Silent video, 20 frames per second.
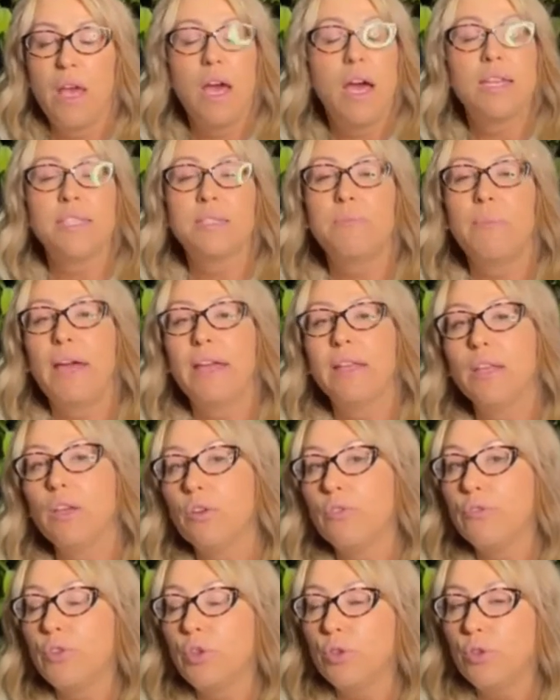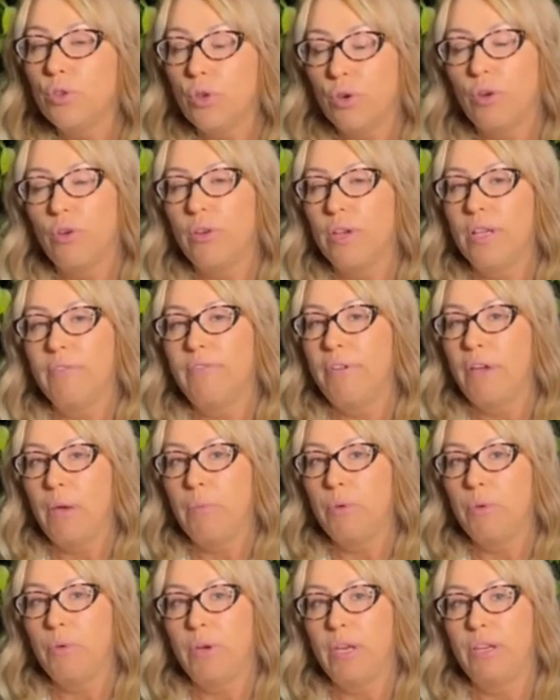As many of you know, in
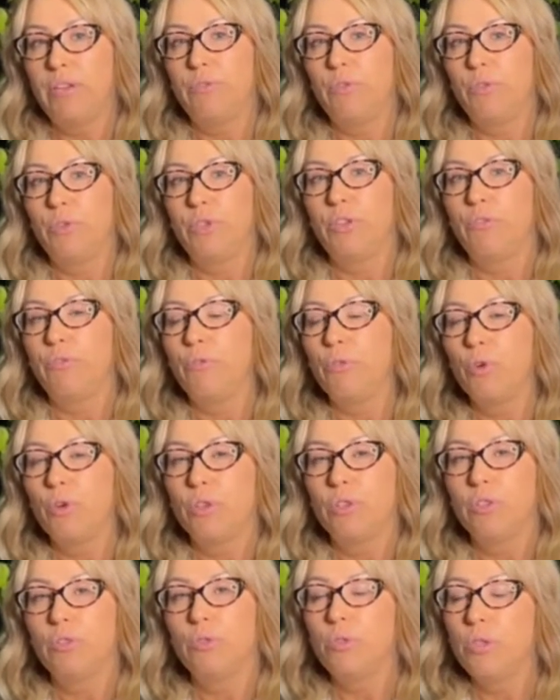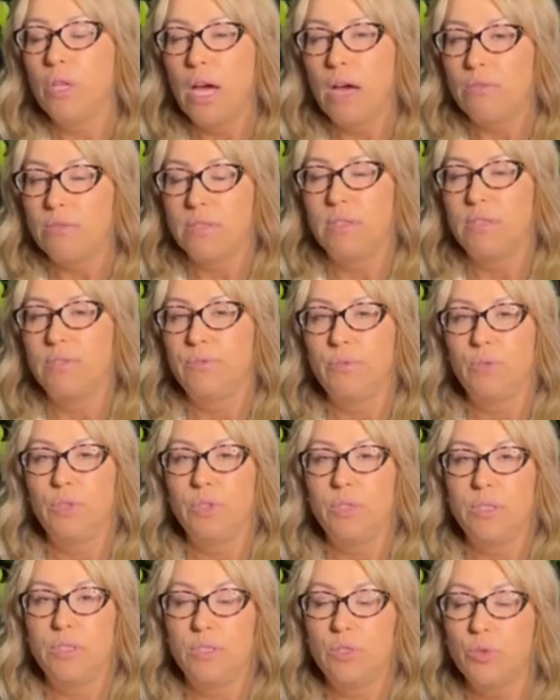February 24,
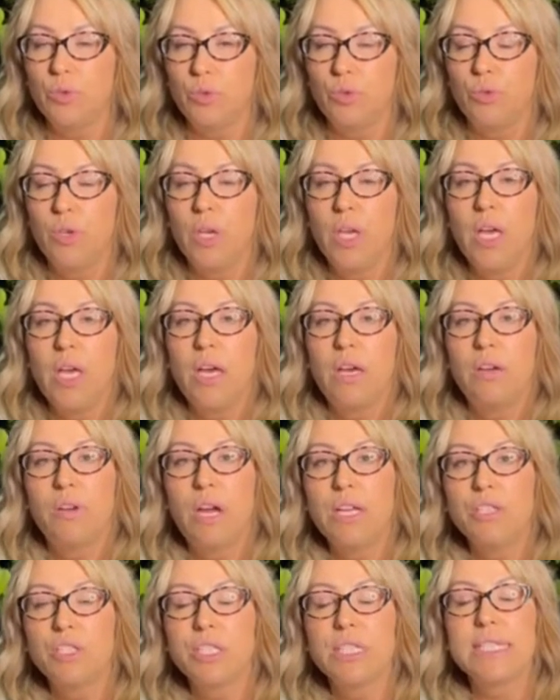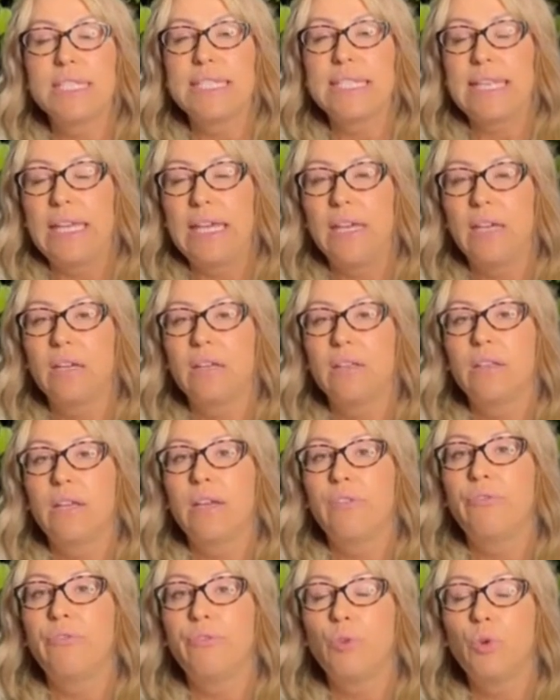2022, Russia scaled a
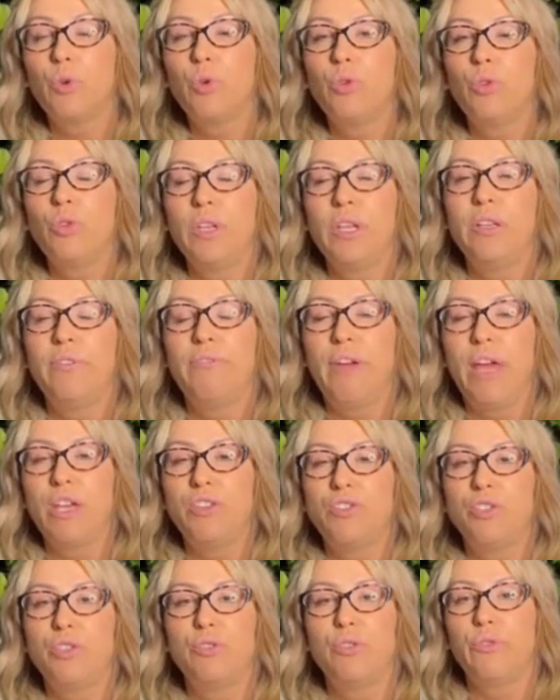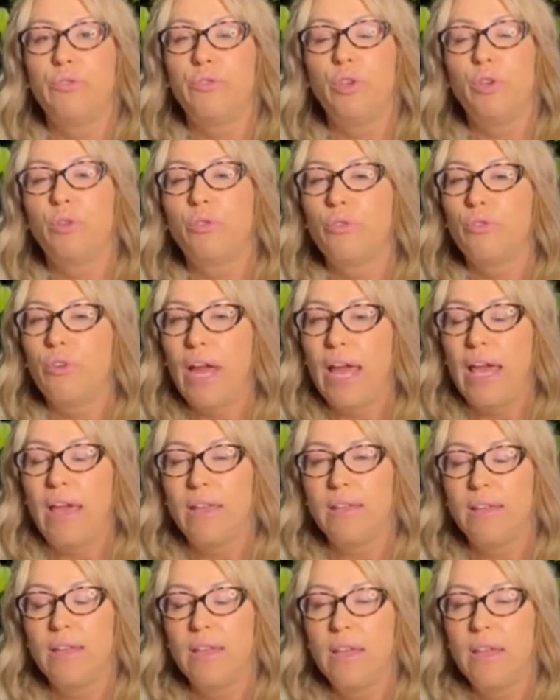full invasion of Ukraine,